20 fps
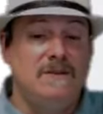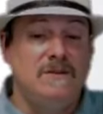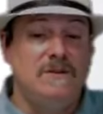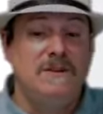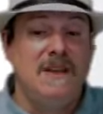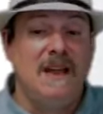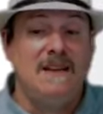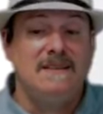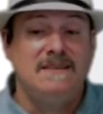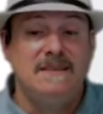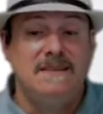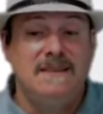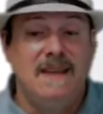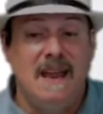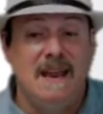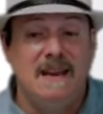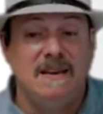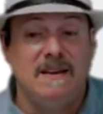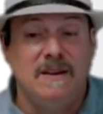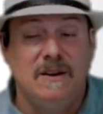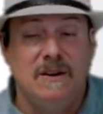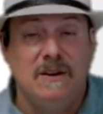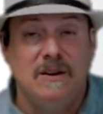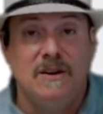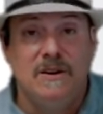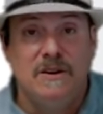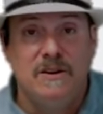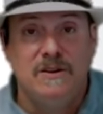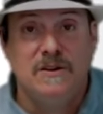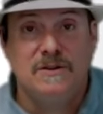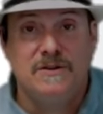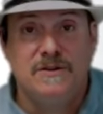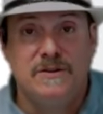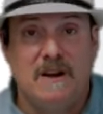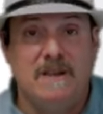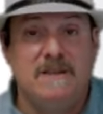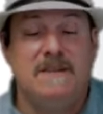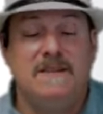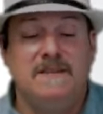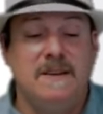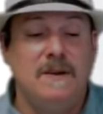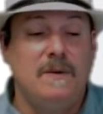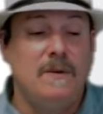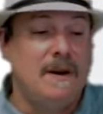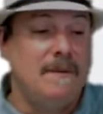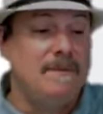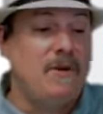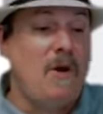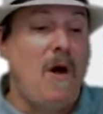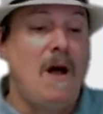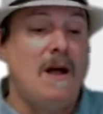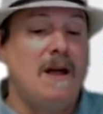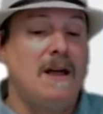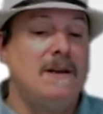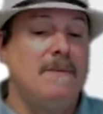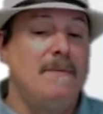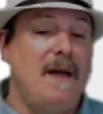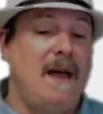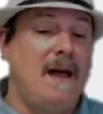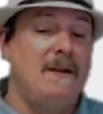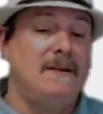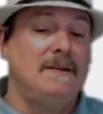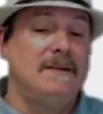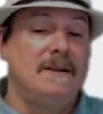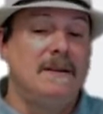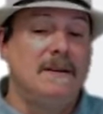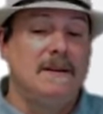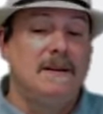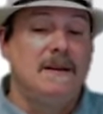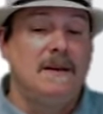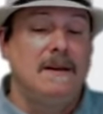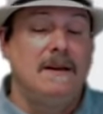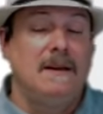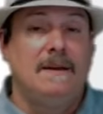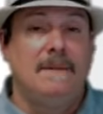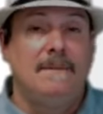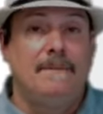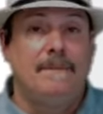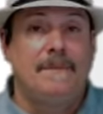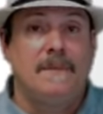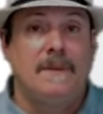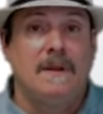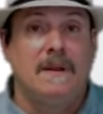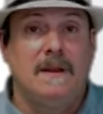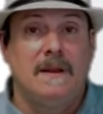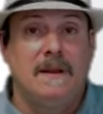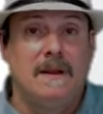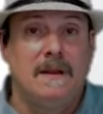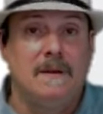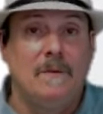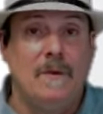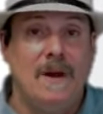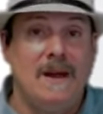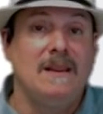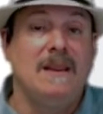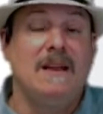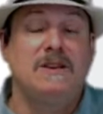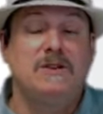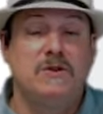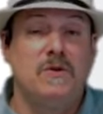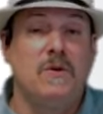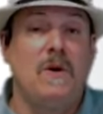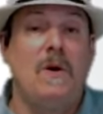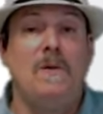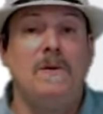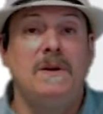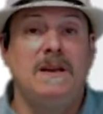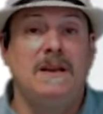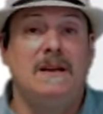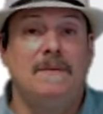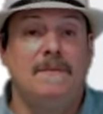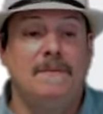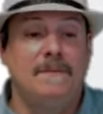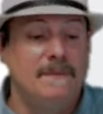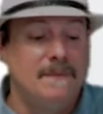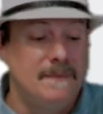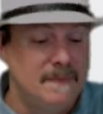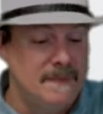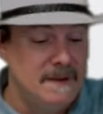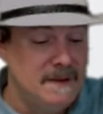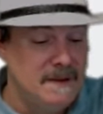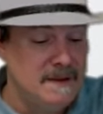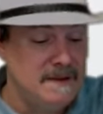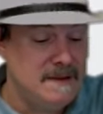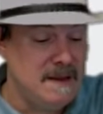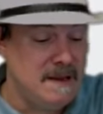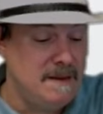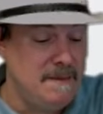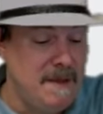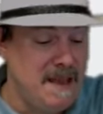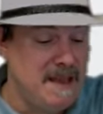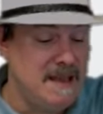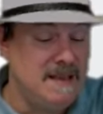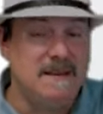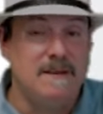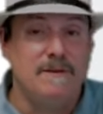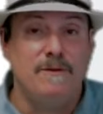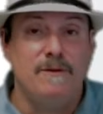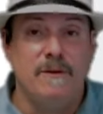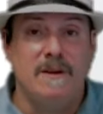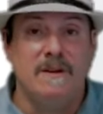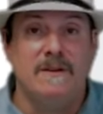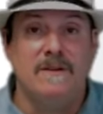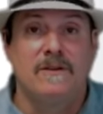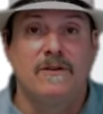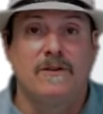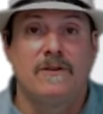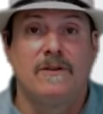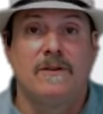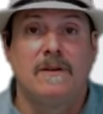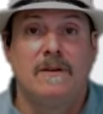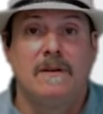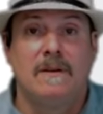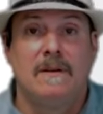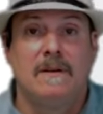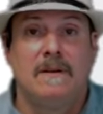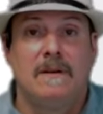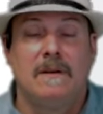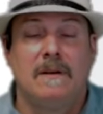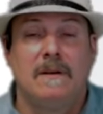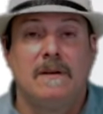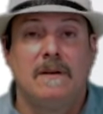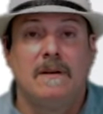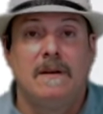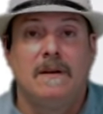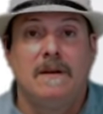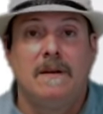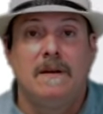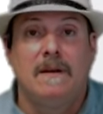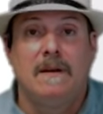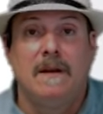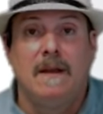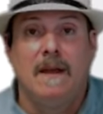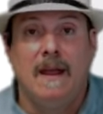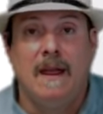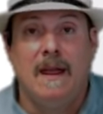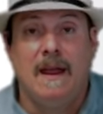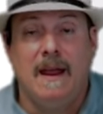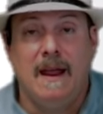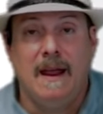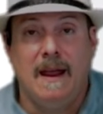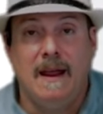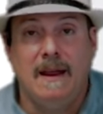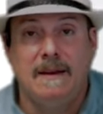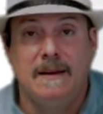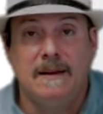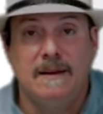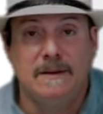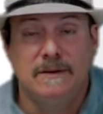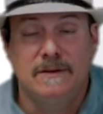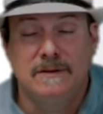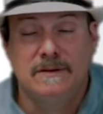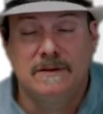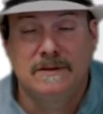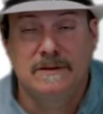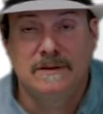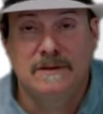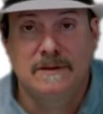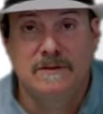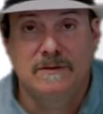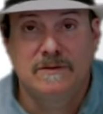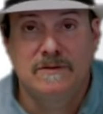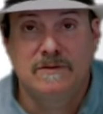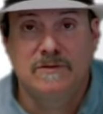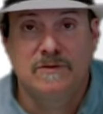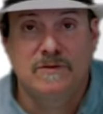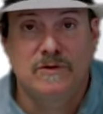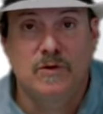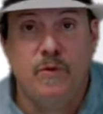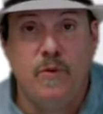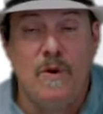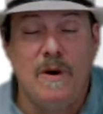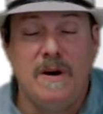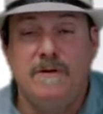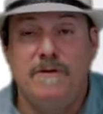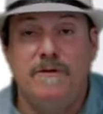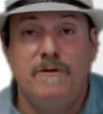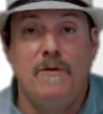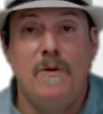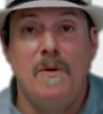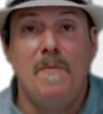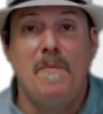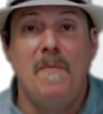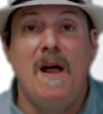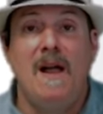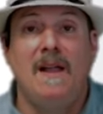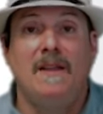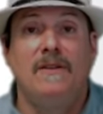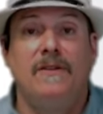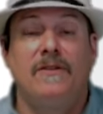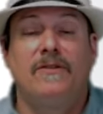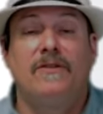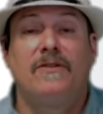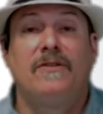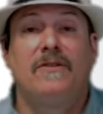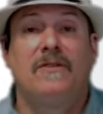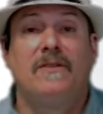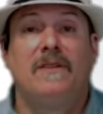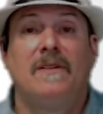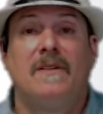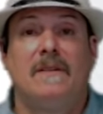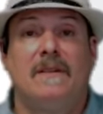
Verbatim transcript: uh, 2010 you'll start to see what I'm talking about. And my electroneum is going to make a difference. And in 24 months,